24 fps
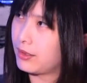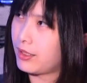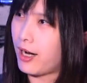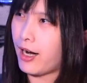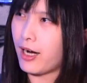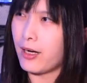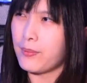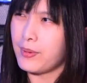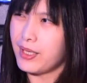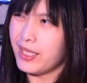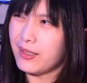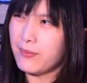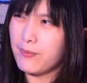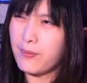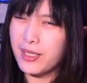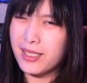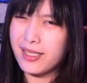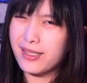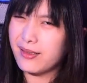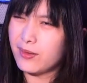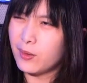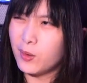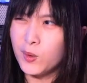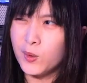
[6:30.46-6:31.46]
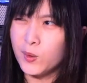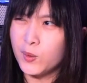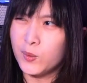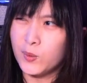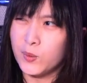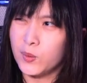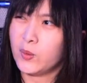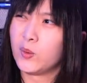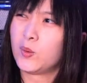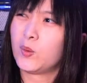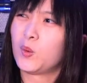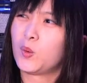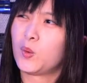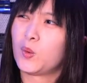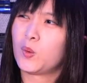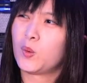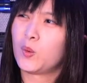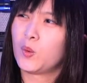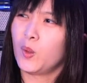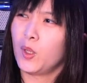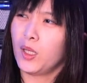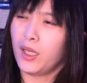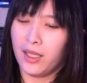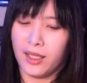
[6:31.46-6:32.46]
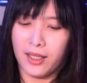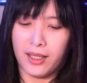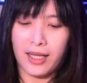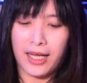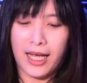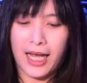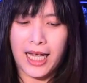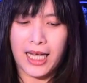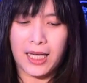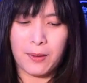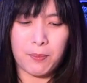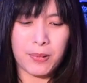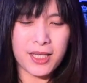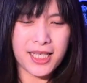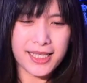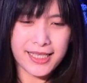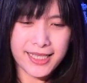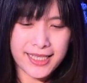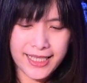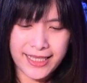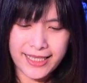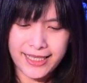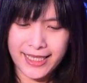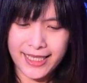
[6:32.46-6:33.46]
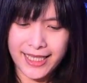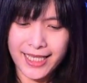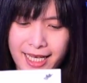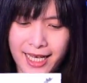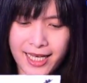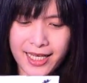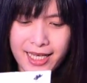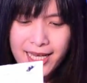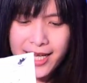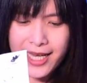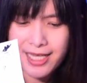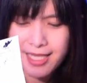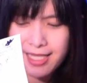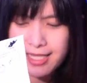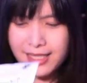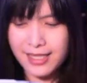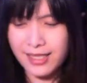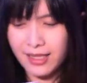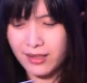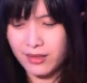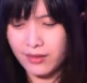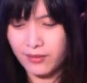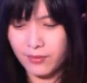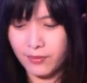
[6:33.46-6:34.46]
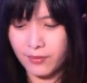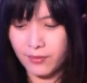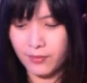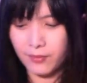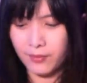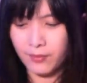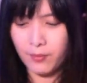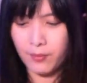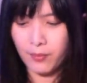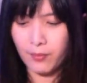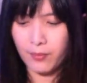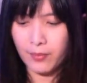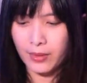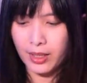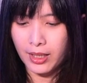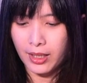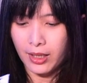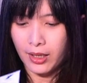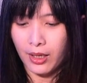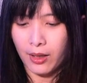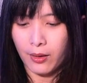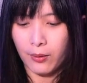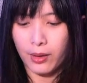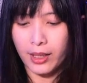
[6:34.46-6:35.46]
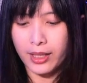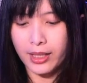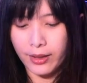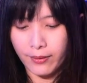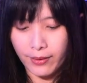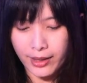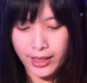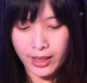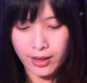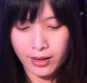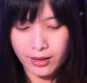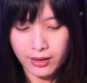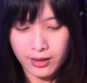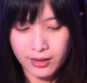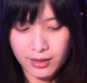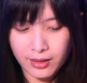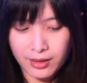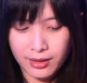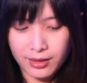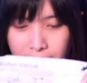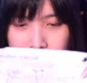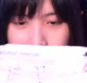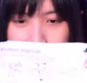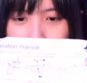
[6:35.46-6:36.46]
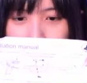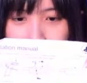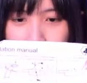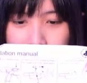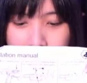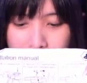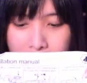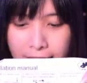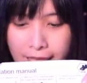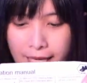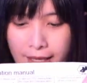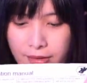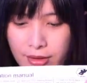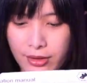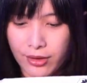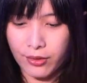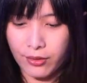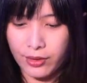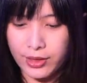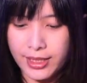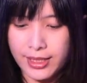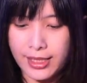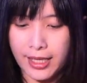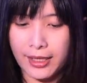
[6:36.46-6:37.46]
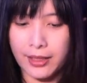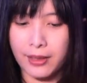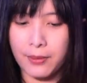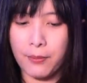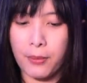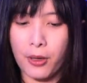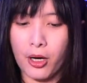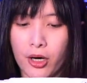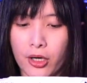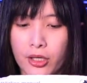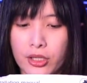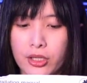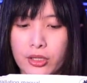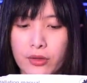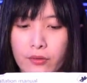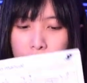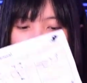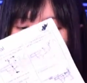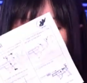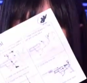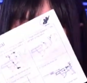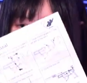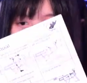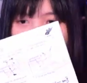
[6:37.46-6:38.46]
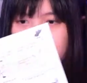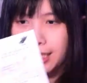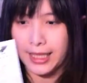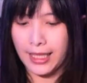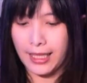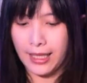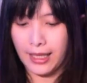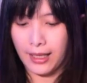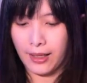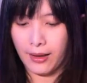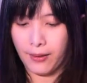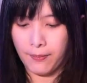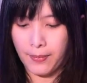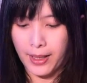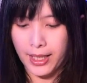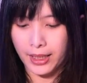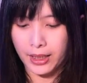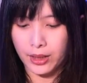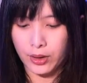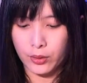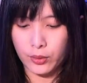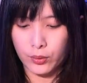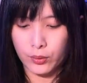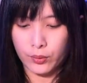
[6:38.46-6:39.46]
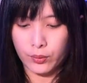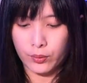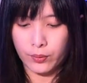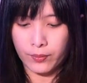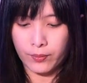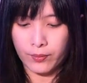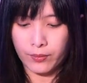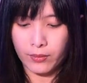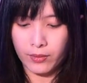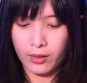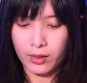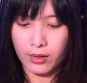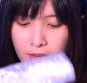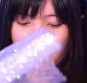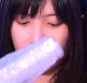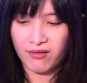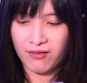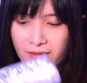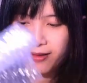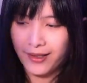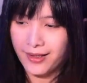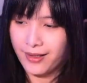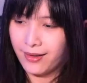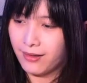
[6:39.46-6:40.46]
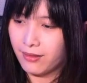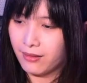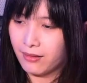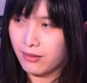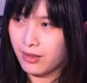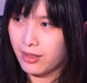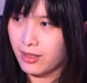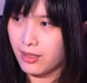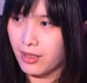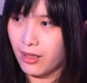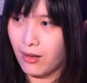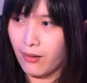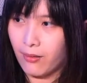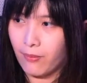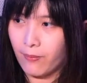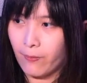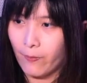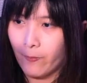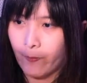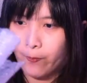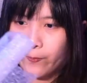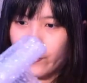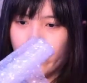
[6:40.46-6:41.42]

carbine pistol, a PCC, I guess. Well, anyway, let's go check it out. So inside the box, you've got the menu, some,